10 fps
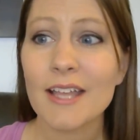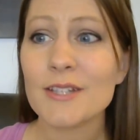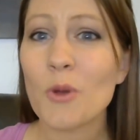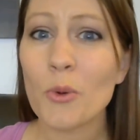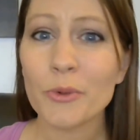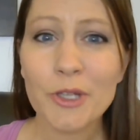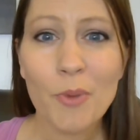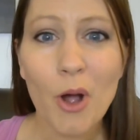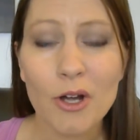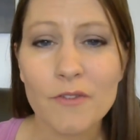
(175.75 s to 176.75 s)
It's only
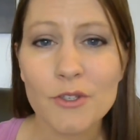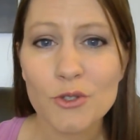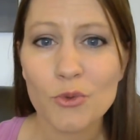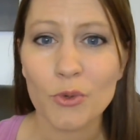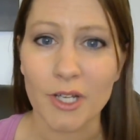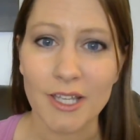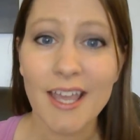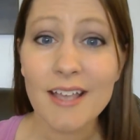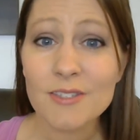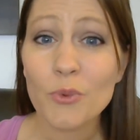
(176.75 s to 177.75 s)
part of the story.
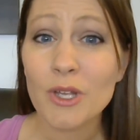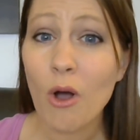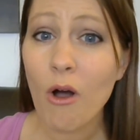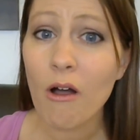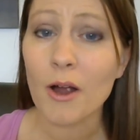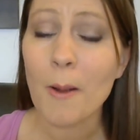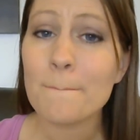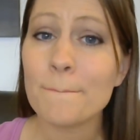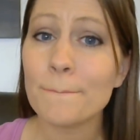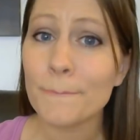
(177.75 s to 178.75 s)
Yes, we
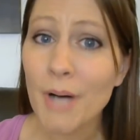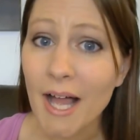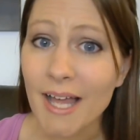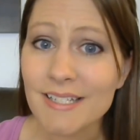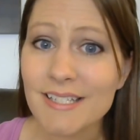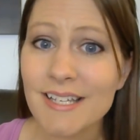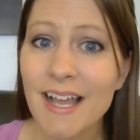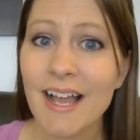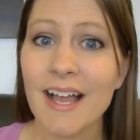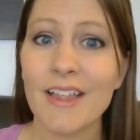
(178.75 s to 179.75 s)
are, but
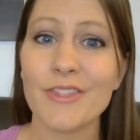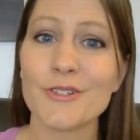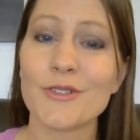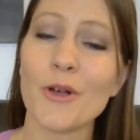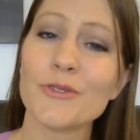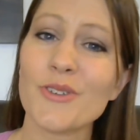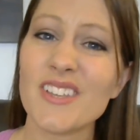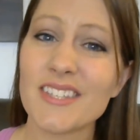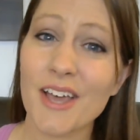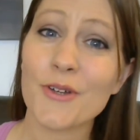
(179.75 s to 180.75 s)
there's also
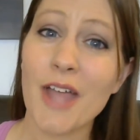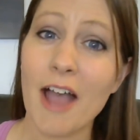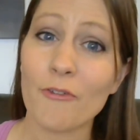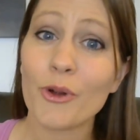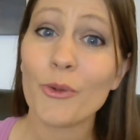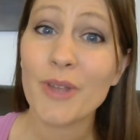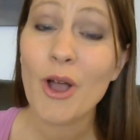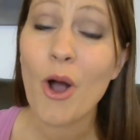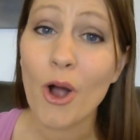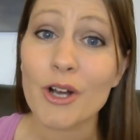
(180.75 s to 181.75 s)
this other half where we
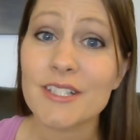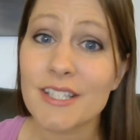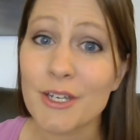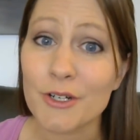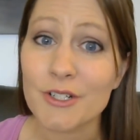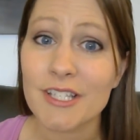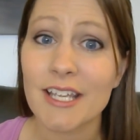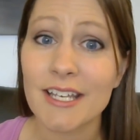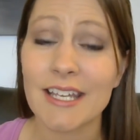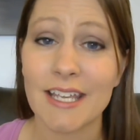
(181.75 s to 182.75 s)
are sinners
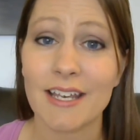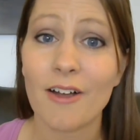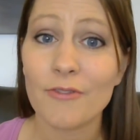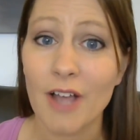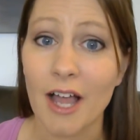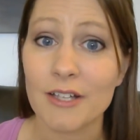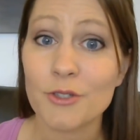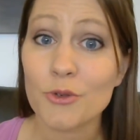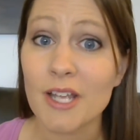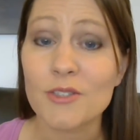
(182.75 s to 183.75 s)
in need of
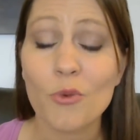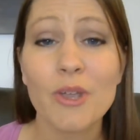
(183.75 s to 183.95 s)
God's grace.